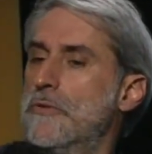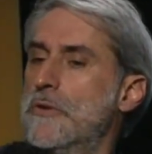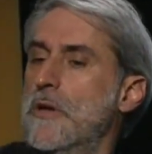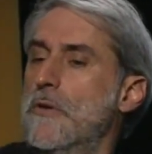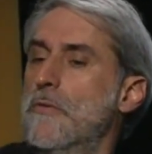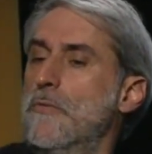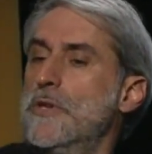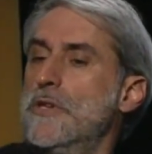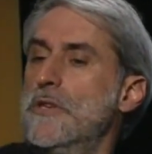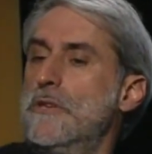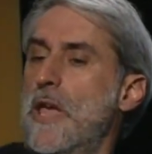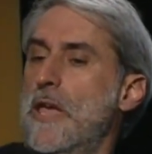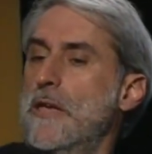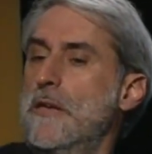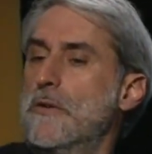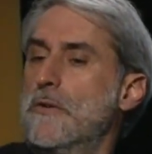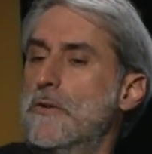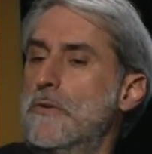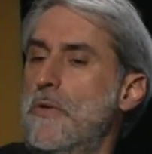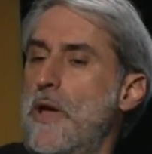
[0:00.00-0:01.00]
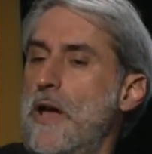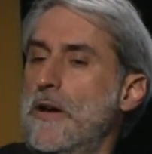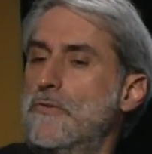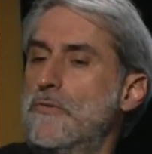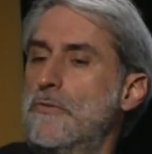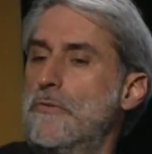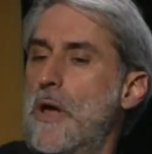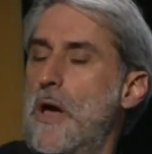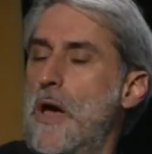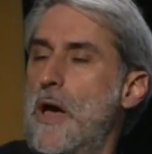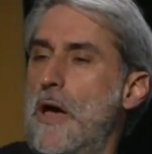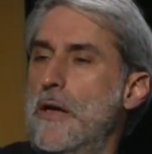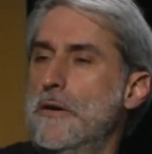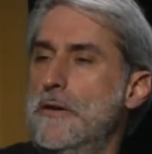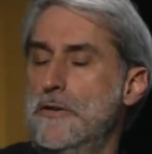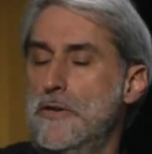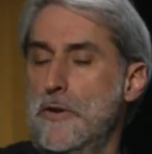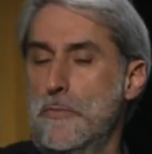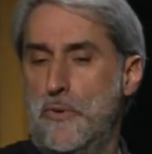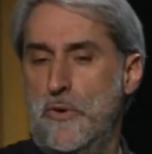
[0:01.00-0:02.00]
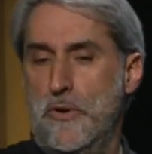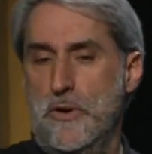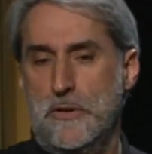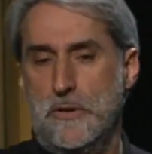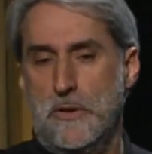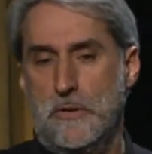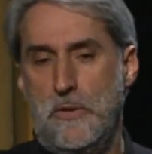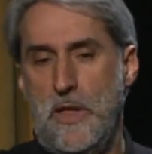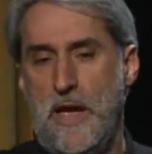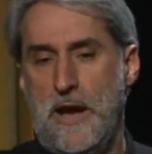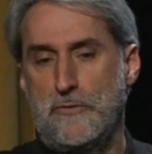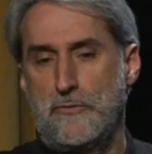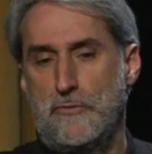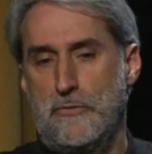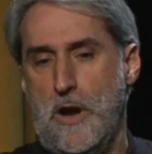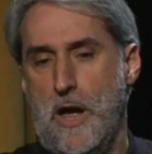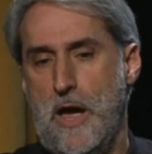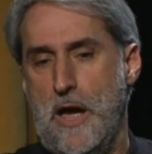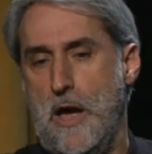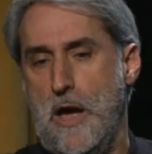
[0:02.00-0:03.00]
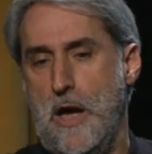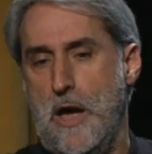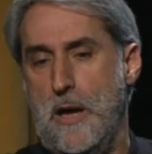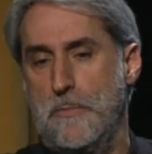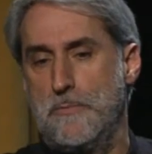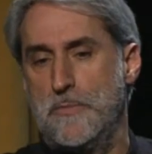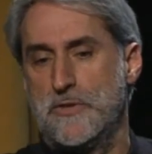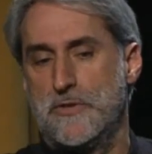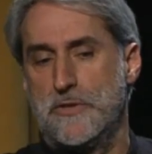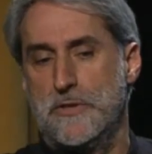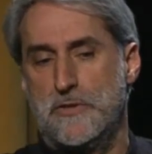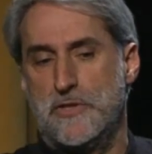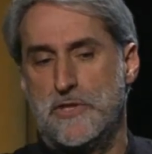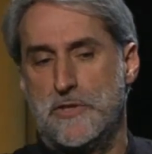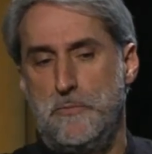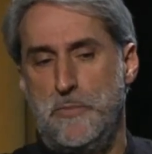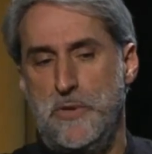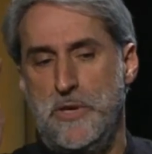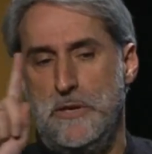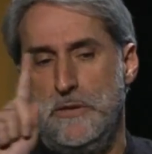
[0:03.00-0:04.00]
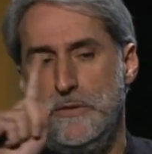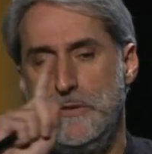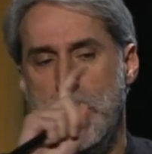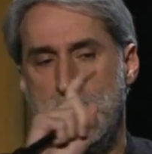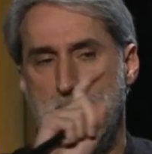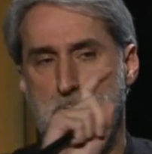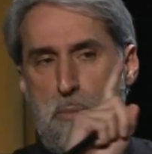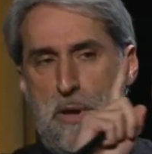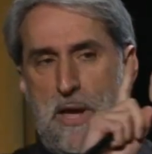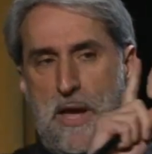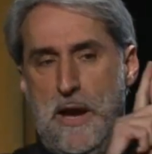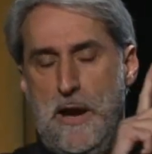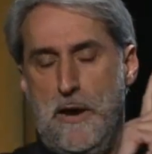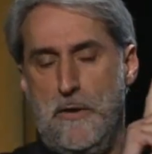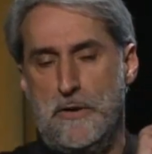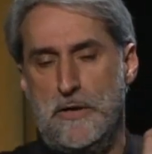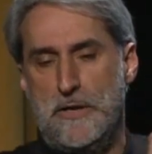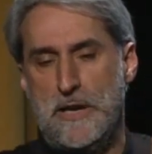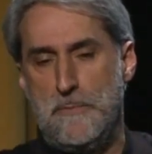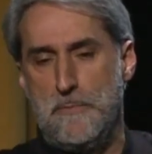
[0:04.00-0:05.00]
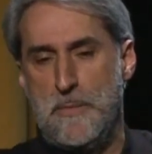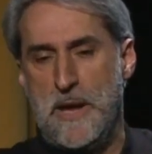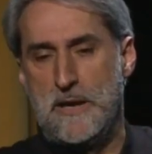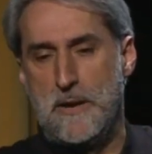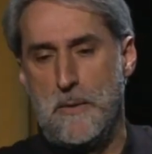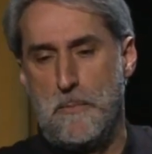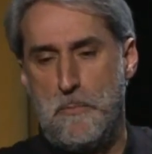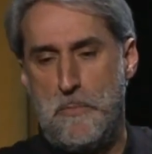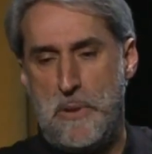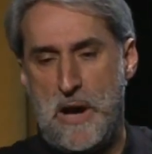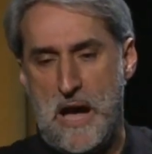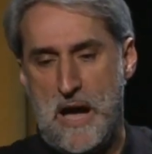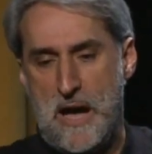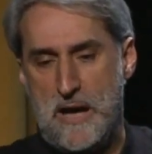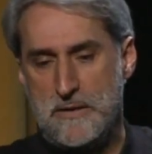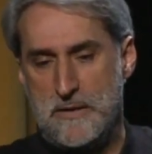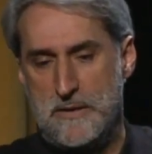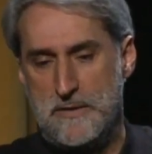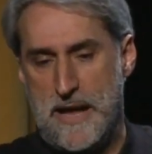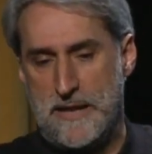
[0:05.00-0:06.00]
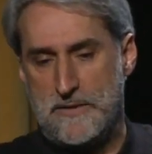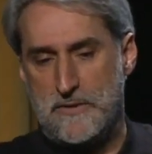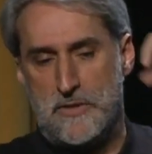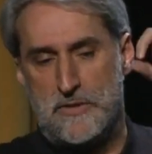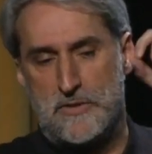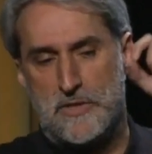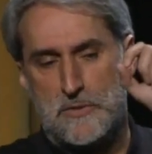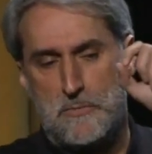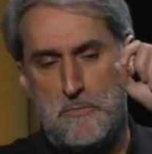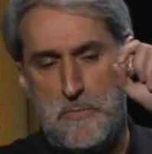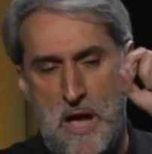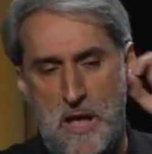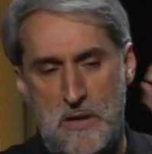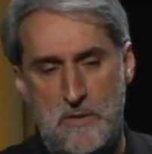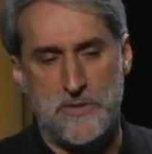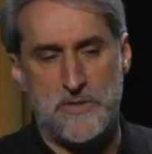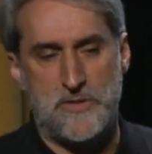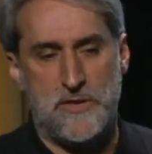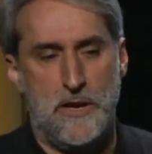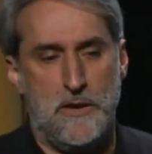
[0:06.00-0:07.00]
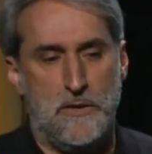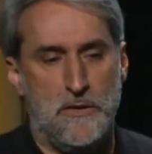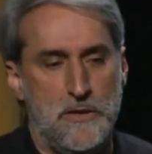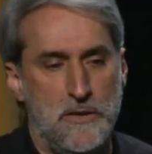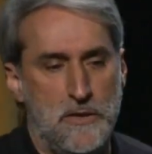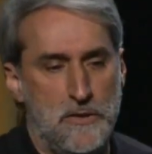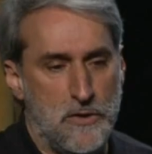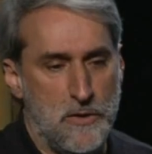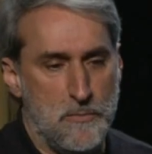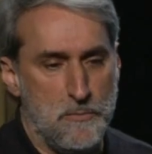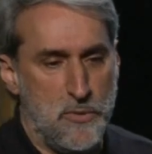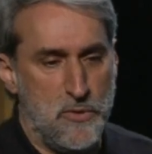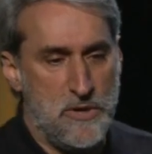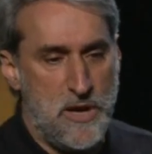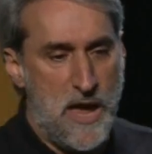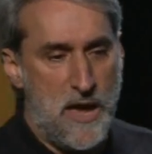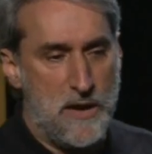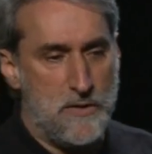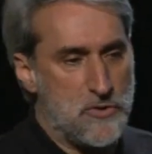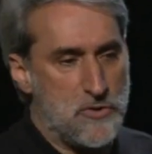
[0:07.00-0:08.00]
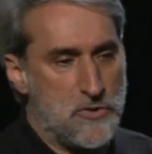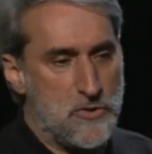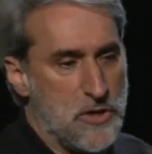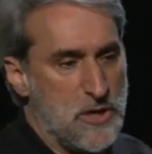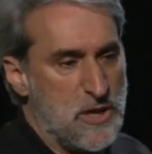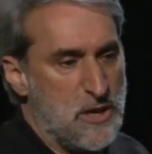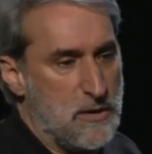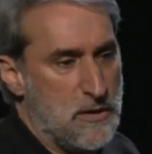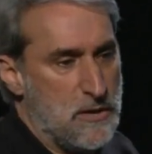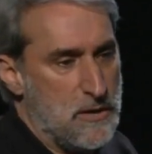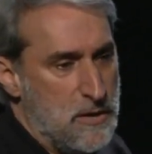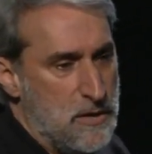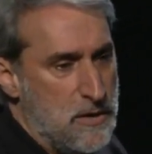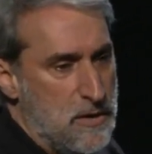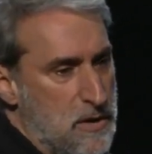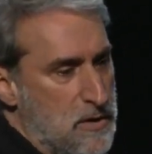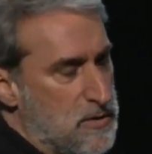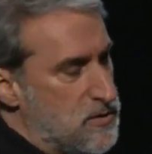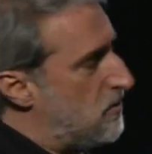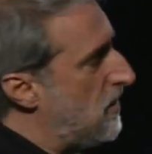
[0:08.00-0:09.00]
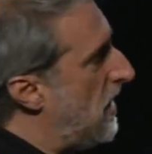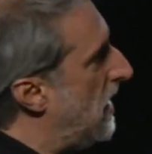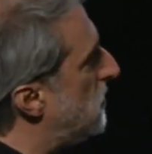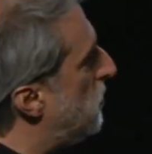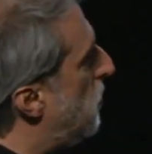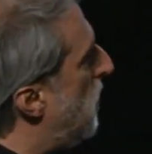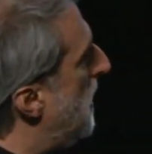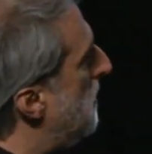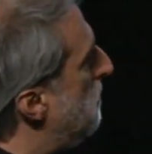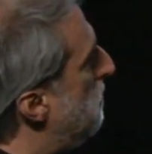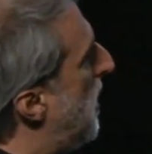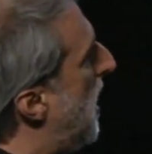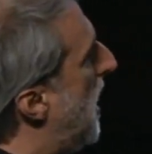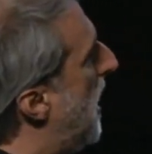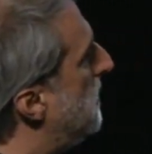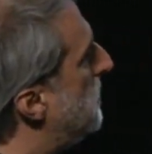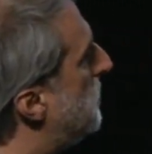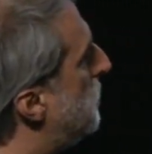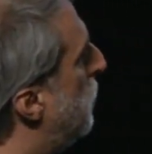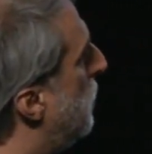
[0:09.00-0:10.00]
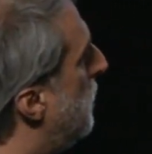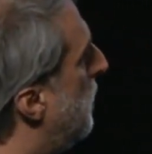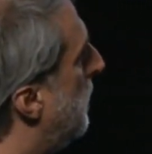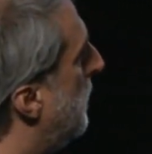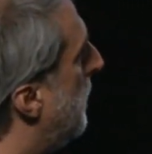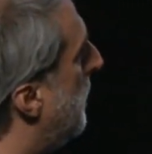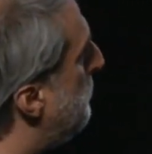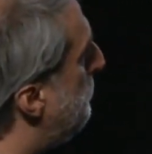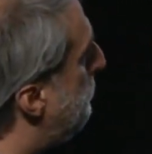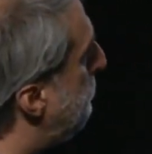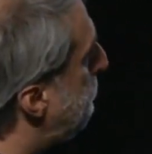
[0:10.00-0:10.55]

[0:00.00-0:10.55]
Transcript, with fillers: when you take an electron and you put an electron opposite spin, they pair and they make a bond, and that's the smallest area you can put energy. So that's why bonds work.